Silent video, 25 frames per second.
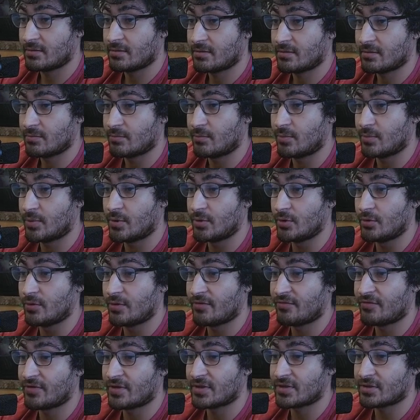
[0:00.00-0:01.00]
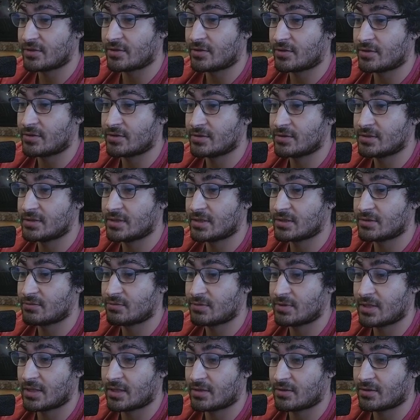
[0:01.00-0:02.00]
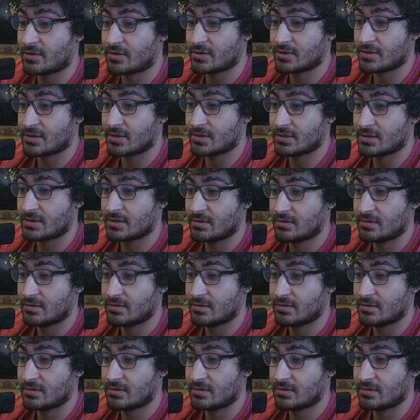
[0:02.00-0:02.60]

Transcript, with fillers: Blue event cards, that's what that card says.